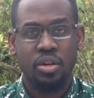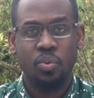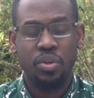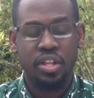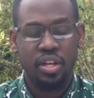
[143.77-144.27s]

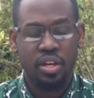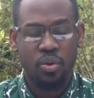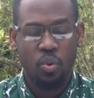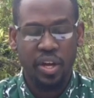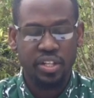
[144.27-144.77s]
With the
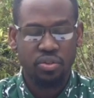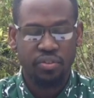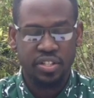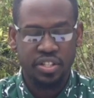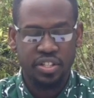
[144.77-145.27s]
weight of
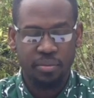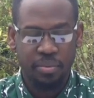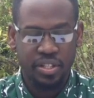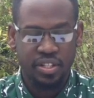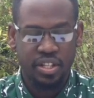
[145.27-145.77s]
a sitting
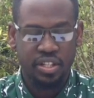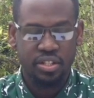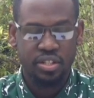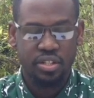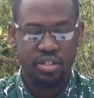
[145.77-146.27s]

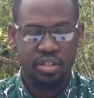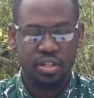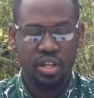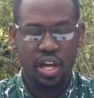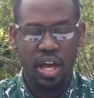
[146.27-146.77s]
president,
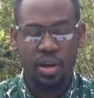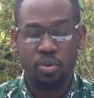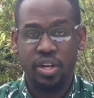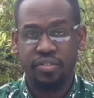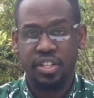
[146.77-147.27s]
I
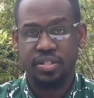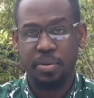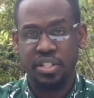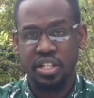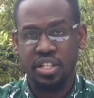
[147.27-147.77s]
would have
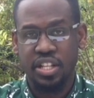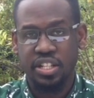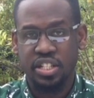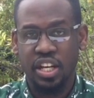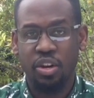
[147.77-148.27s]
expected
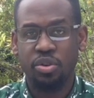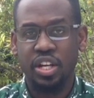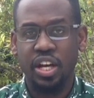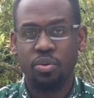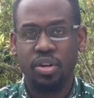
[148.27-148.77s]
that Raila
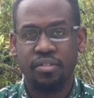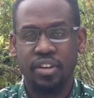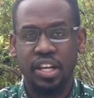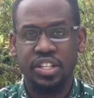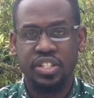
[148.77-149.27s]
Odinga would have
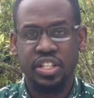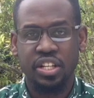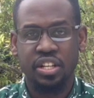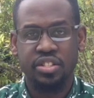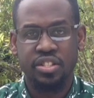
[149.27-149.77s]
clinched
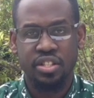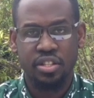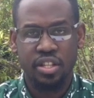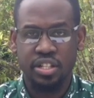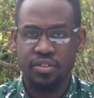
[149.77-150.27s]
at least
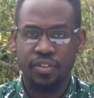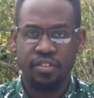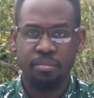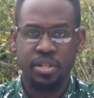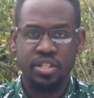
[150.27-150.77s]

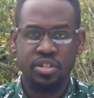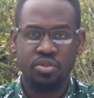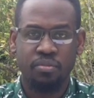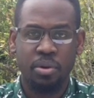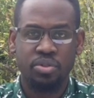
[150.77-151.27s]
35%
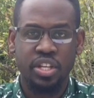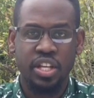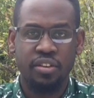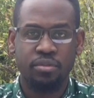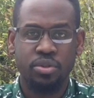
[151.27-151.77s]
of Mount
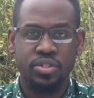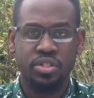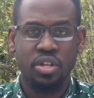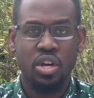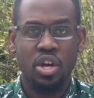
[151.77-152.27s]
Kenya
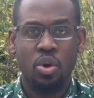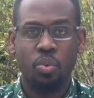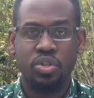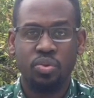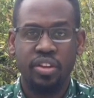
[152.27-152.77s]
votes,
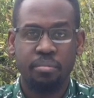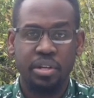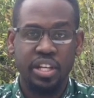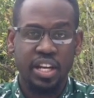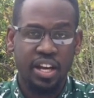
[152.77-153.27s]
which would have
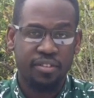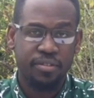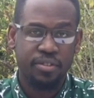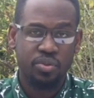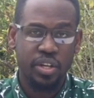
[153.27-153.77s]
been
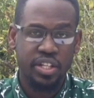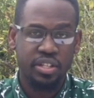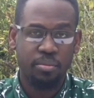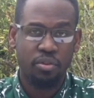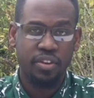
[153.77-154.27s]
enough to get
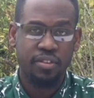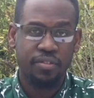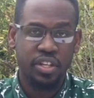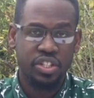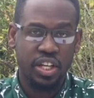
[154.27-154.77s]
him over the
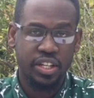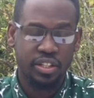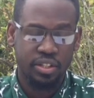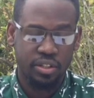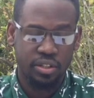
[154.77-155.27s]
finish line.
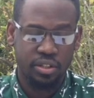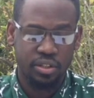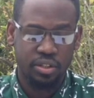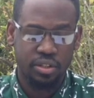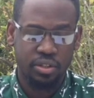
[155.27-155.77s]

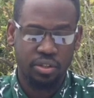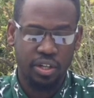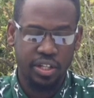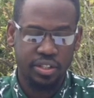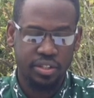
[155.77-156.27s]
All
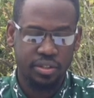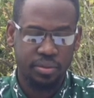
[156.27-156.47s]
right?